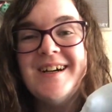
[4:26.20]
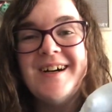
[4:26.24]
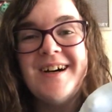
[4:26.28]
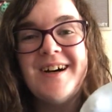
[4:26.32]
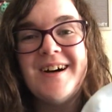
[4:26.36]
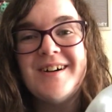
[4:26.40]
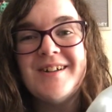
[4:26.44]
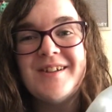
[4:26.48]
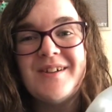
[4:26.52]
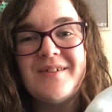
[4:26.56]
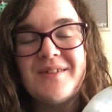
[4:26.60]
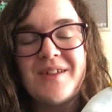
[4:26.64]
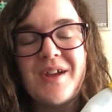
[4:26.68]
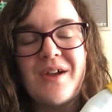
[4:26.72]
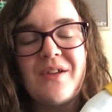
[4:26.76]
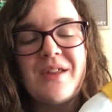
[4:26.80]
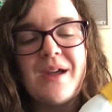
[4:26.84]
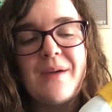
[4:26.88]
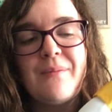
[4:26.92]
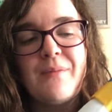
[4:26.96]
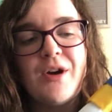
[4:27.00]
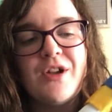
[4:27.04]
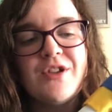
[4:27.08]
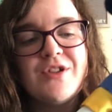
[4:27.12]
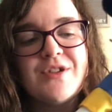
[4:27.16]
I don't know,
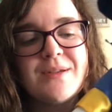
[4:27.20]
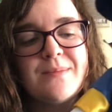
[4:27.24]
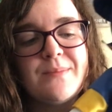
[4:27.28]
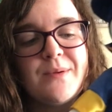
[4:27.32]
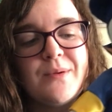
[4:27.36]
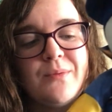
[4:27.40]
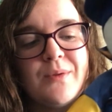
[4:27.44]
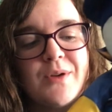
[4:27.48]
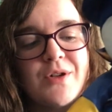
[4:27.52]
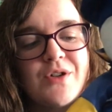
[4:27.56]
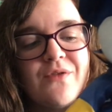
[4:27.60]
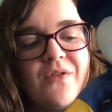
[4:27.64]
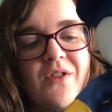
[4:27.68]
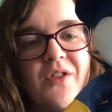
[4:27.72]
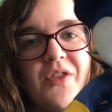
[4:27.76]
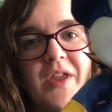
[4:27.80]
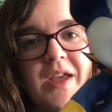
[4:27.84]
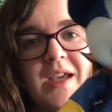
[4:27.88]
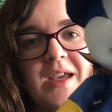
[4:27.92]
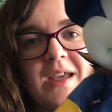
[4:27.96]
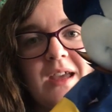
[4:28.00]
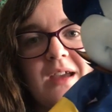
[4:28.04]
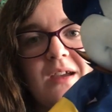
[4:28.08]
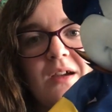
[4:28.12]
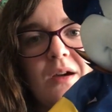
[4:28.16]
that might just be wishful
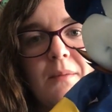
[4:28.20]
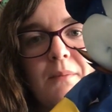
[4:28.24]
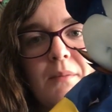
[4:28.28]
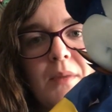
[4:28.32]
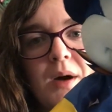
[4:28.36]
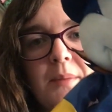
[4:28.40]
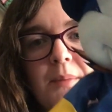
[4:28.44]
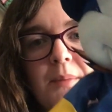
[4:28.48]
thinking on my